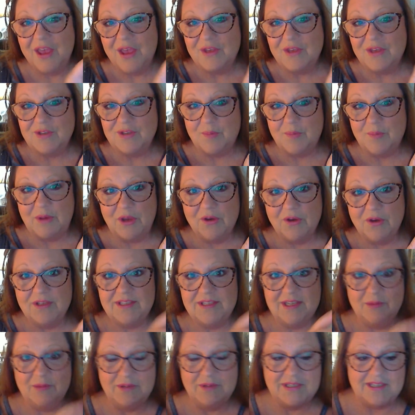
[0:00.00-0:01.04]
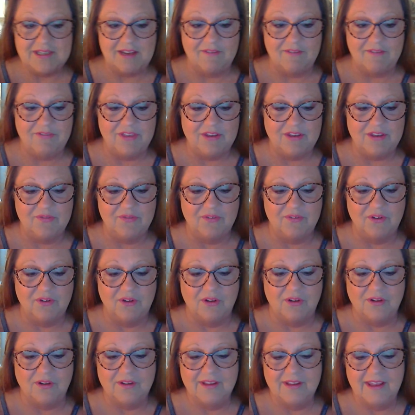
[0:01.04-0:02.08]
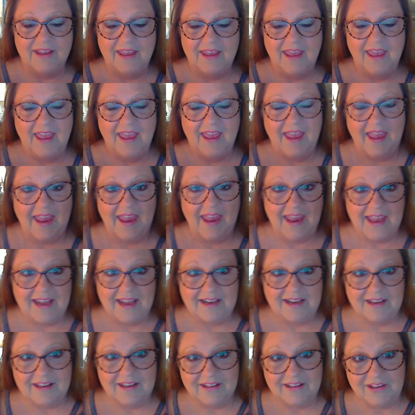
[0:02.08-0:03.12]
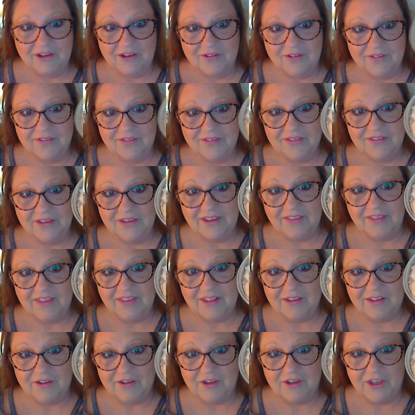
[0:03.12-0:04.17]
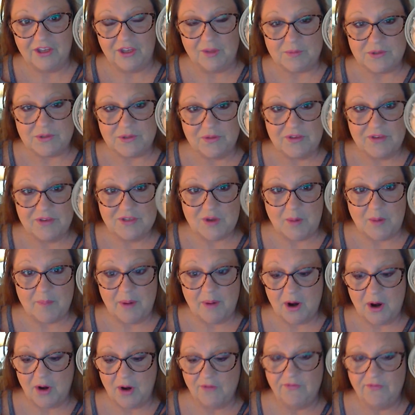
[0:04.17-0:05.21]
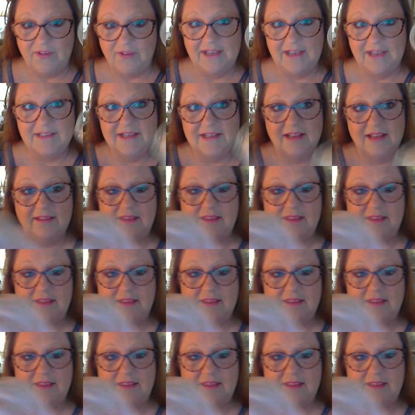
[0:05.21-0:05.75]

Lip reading: So, but you can see we stuff these full, and you look at the little cube. So these are perfect.